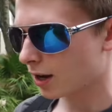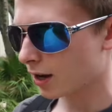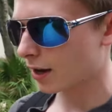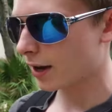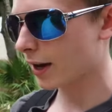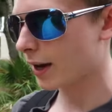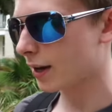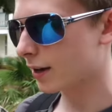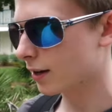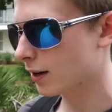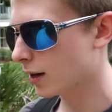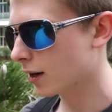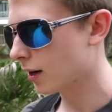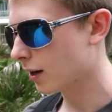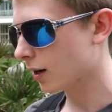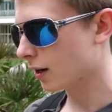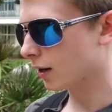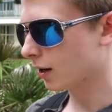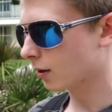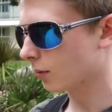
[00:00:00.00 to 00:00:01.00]
And
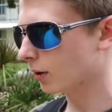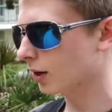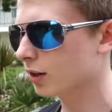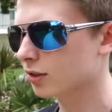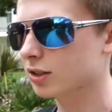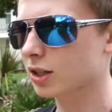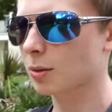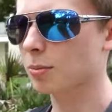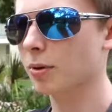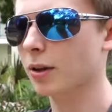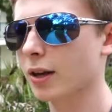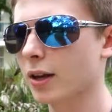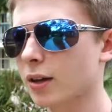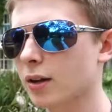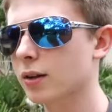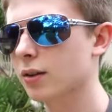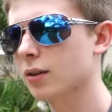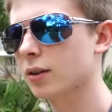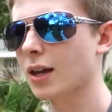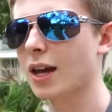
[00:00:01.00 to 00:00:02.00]
uh, what else did I play?
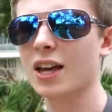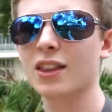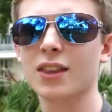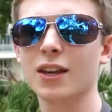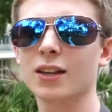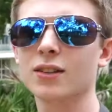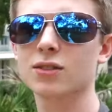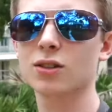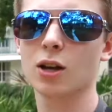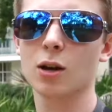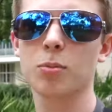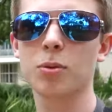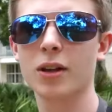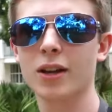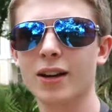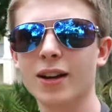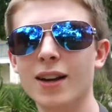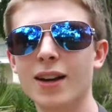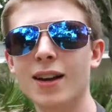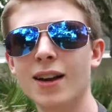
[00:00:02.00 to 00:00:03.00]
Yeah, I think that's all I
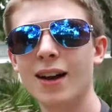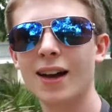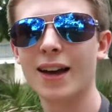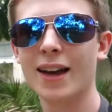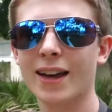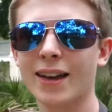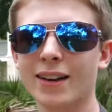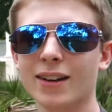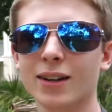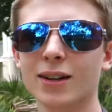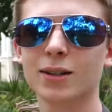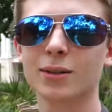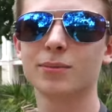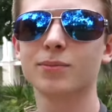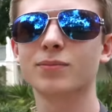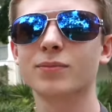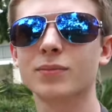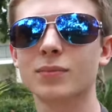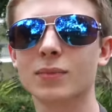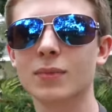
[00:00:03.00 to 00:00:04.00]
played. And
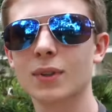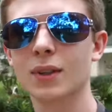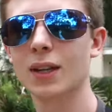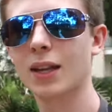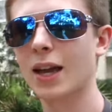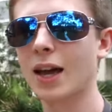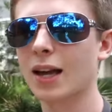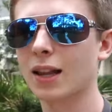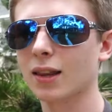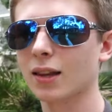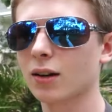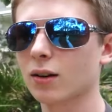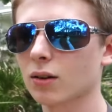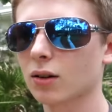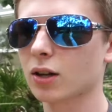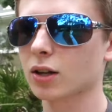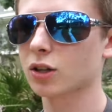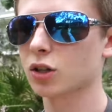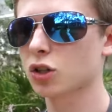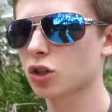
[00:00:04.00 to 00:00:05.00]
um, got a little
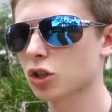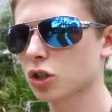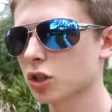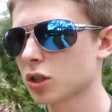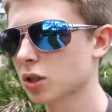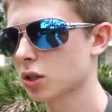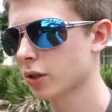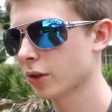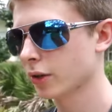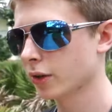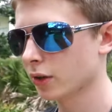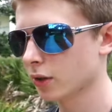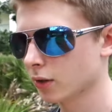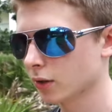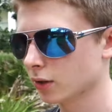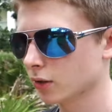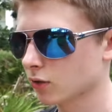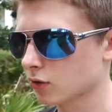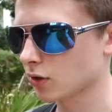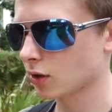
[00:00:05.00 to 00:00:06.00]
lunch,
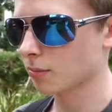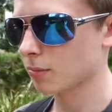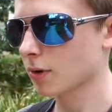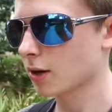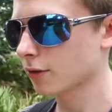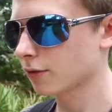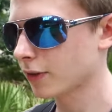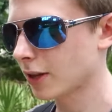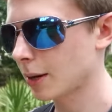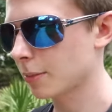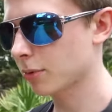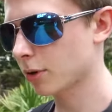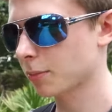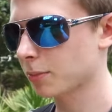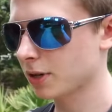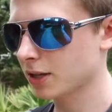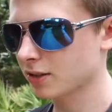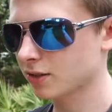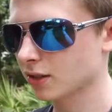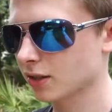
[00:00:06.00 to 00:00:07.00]
some uh, flatbread
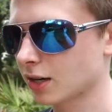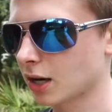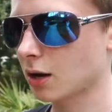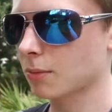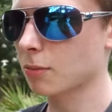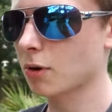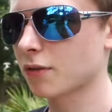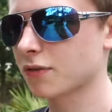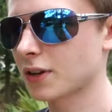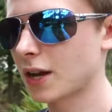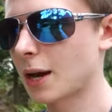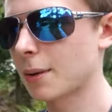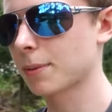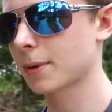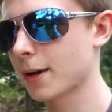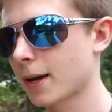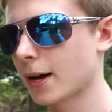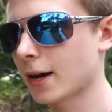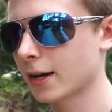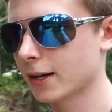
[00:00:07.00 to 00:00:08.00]
pizza, and now I'm off to
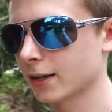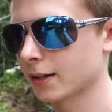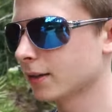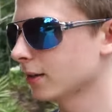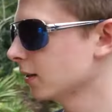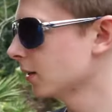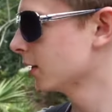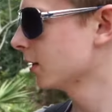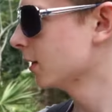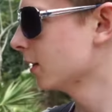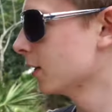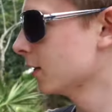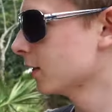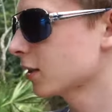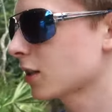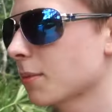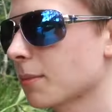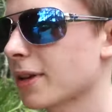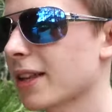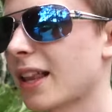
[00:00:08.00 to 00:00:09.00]
Epcot. And it's
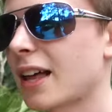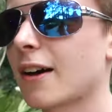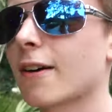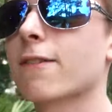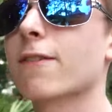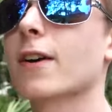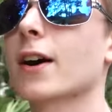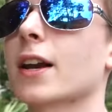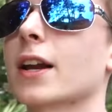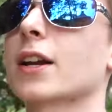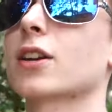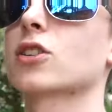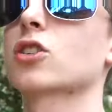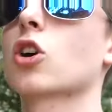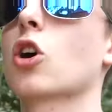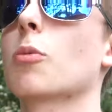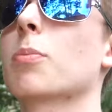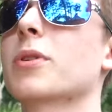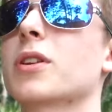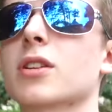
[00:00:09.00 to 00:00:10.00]
going to be a lot of fun. I just
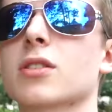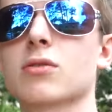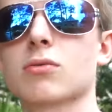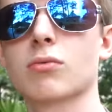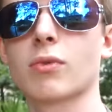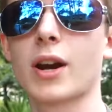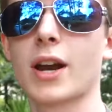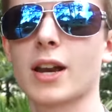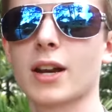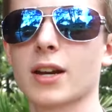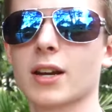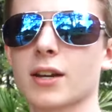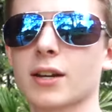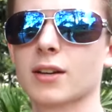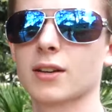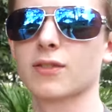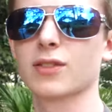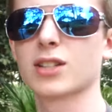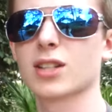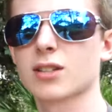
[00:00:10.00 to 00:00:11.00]
hope it doesn't rain. And
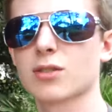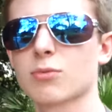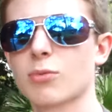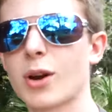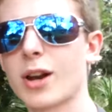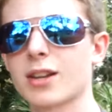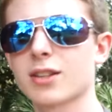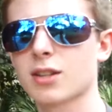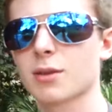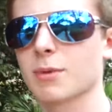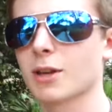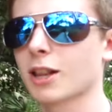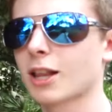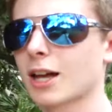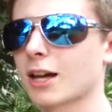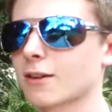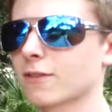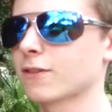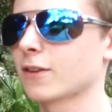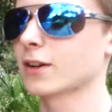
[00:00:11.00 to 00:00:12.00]
if it doesn't rain, it's going to be a
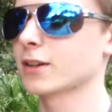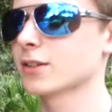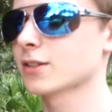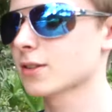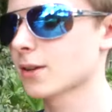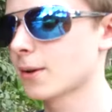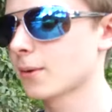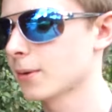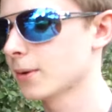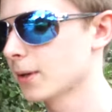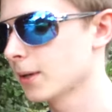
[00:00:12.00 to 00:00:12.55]
lot of fun. So,